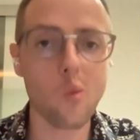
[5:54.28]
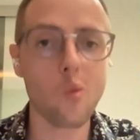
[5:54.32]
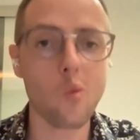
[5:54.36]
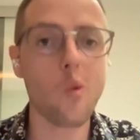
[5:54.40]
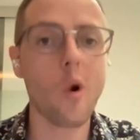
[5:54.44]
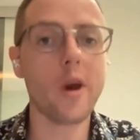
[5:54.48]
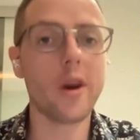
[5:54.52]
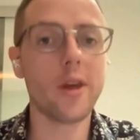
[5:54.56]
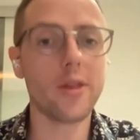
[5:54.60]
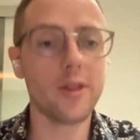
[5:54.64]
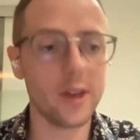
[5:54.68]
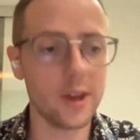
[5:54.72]

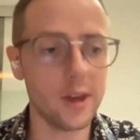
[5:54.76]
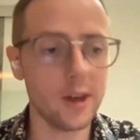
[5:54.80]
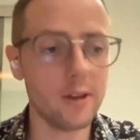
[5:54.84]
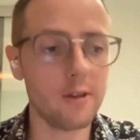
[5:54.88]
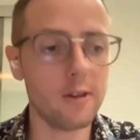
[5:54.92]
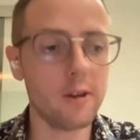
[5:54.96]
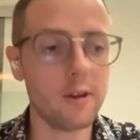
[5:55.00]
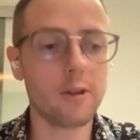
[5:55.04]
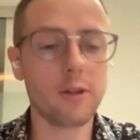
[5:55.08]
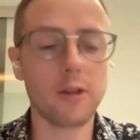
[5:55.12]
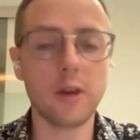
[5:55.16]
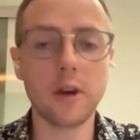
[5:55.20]
One of the
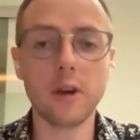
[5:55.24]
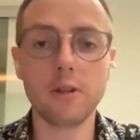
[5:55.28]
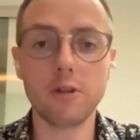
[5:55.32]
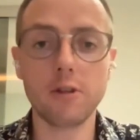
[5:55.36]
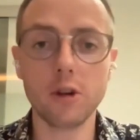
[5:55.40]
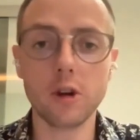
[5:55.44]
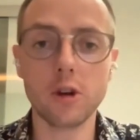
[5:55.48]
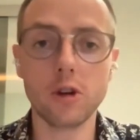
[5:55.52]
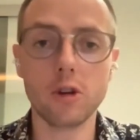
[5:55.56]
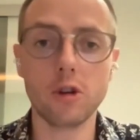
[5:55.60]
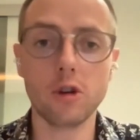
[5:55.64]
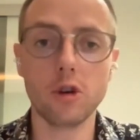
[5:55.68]
easiest things
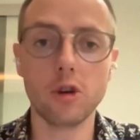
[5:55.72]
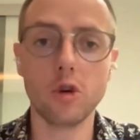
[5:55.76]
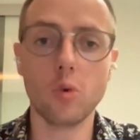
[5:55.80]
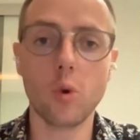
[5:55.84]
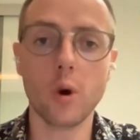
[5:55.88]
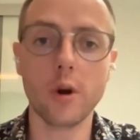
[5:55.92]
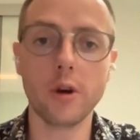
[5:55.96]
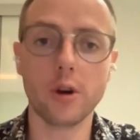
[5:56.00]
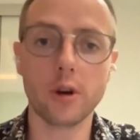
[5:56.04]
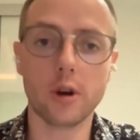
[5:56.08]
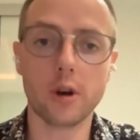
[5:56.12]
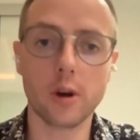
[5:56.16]
you can do
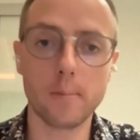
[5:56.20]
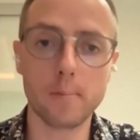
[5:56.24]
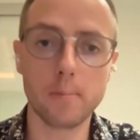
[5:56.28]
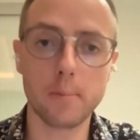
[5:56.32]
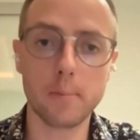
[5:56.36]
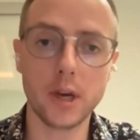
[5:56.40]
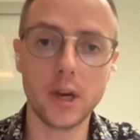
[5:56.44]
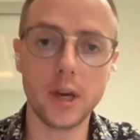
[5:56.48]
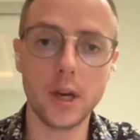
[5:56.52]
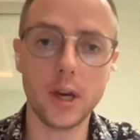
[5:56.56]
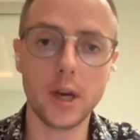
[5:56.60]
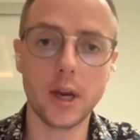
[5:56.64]
when you're
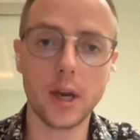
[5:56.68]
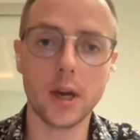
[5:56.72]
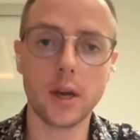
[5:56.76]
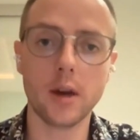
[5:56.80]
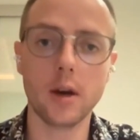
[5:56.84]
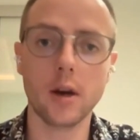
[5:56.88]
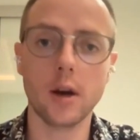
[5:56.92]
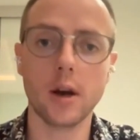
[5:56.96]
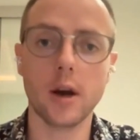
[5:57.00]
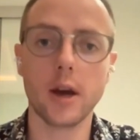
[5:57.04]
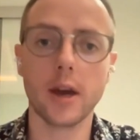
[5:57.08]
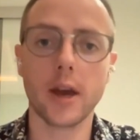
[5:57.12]

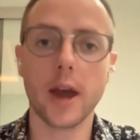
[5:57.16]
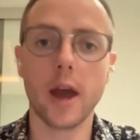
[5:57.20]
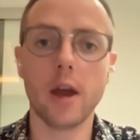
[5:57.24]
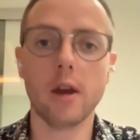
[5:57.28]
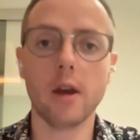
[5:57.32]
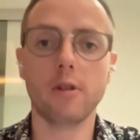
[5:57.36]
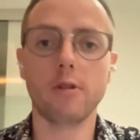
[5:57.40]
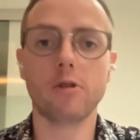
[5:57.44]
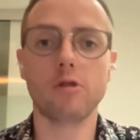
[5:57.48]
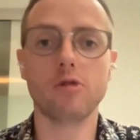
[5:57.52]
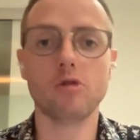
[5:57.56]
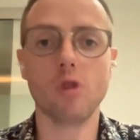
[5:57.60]
competing
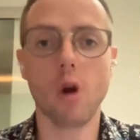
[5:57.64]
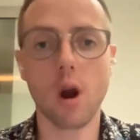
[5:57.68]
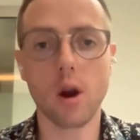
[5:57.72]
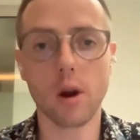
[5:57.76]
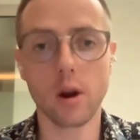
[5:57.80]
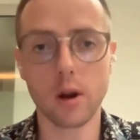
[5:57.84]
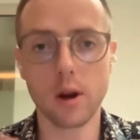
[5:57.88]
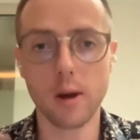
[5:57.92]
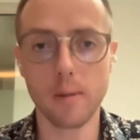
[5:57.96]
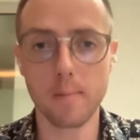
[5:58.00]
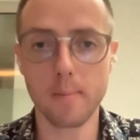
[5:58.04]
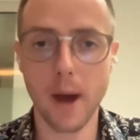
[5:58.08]
against
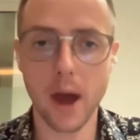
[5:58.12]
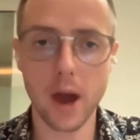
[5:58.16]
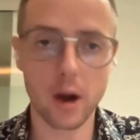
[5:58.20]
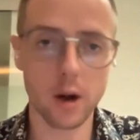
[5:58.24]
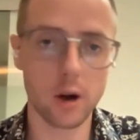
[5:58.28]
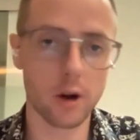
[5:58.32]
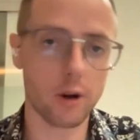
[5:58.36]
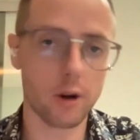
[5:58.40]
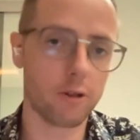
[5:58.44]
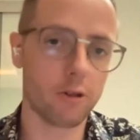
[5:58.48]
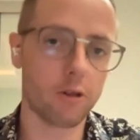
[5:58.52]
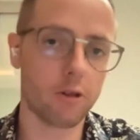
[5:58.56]
stronger
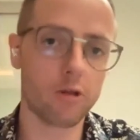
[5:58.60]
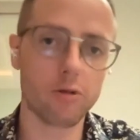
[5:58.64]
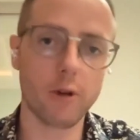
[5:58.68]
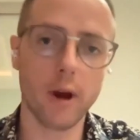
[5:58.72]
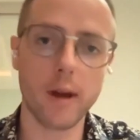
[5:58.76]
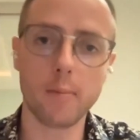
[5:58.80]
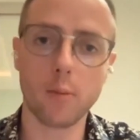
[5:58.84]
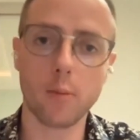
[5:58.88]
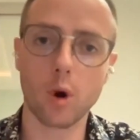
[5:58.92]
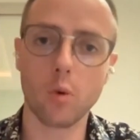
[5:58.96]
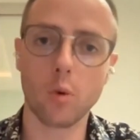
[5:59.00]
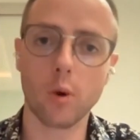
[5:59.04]
competitors is
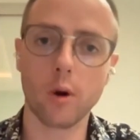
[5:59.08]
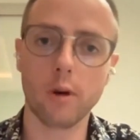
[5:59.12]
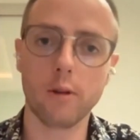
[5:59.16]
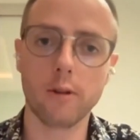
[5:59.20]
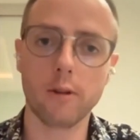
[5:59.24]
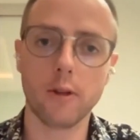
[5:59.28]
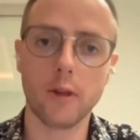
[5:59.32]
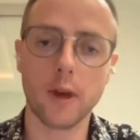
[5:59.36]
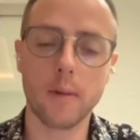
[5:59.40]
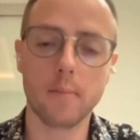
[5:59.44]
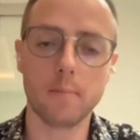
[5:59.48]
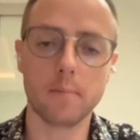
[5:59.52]
write more
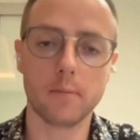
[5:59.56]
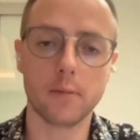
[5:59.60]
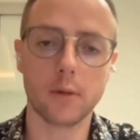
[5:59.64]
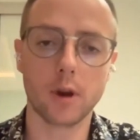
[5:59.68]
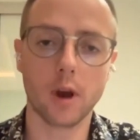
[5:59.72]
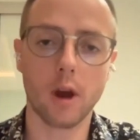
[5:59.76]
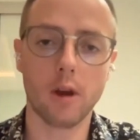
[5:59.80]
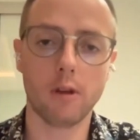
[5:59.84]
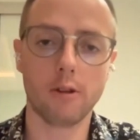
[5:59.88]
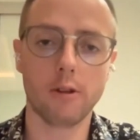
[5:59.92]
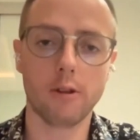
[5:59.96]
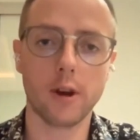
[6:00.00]
words than them,
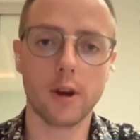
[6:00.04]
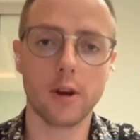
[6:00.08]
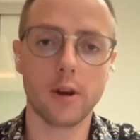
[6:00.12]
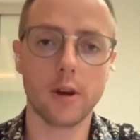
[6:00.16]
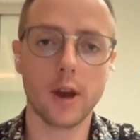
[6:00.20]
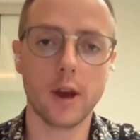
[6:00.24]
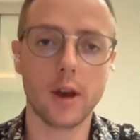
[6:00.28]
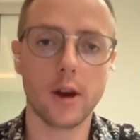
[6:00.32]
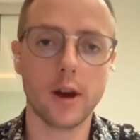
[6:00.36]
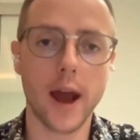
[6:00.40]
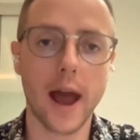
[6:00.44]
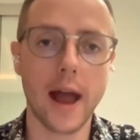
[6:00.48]
because it
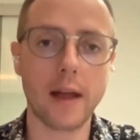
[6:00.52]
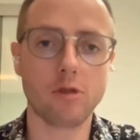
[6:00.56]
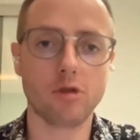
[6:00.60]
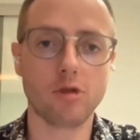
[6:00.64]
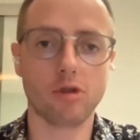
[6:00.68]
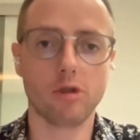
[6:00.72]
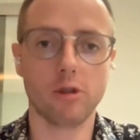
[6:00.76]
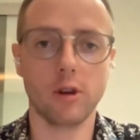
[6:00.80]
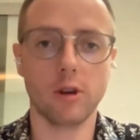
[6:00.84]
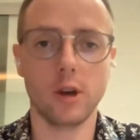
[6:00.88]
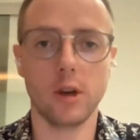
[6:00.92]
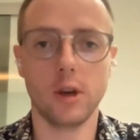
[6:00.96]

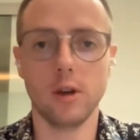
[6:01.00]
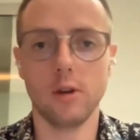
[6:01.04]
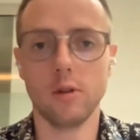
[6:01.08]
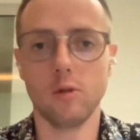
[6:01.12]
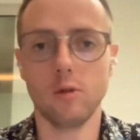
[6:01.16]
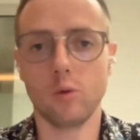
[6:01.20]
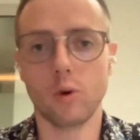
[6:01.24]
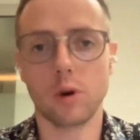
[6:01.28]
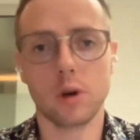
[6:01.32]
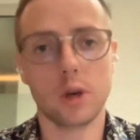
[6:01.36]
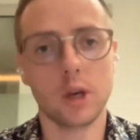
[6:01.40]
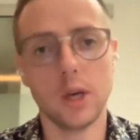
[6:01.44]

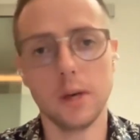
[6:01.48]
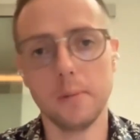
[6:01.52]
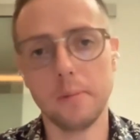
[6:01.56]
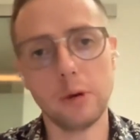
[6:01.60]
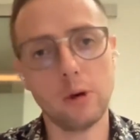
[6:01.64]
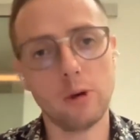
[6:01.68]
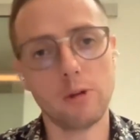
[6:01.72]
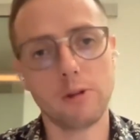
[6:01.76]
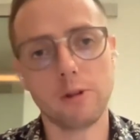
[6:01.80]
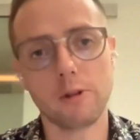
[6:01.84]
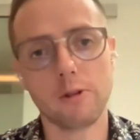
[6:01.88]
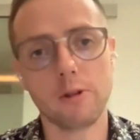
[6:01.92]
naturally will keep
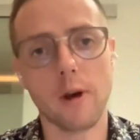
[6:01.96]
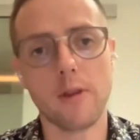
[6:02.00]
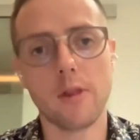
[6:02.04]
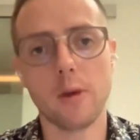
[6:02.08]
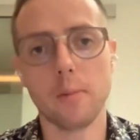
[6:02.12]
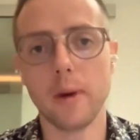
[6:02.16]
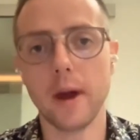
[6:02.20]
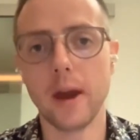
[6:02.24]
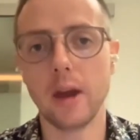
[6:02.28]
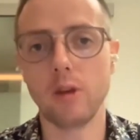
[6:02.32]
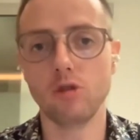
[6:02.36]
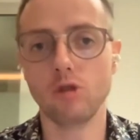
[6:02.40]
users on
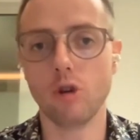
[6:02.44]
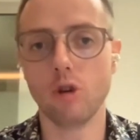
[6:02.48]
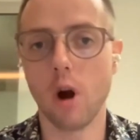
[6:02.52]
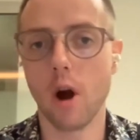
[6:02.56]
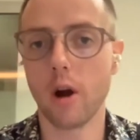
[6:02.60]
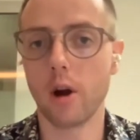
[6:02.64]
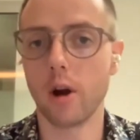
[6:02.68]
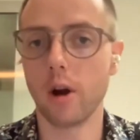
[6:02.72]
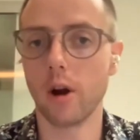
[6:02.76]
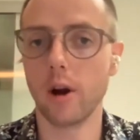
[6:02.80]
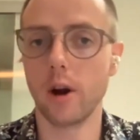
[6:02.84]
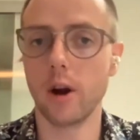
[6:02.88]
the page
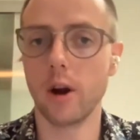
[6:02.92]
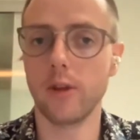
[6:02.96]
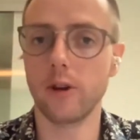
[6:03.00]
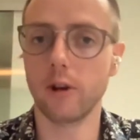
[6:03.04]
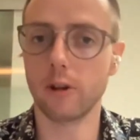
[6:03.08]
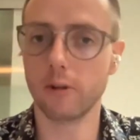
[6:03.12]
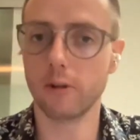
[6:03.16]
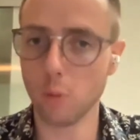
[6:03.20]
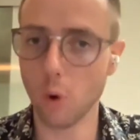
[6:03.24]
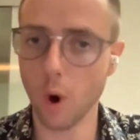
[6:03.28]
longer and there's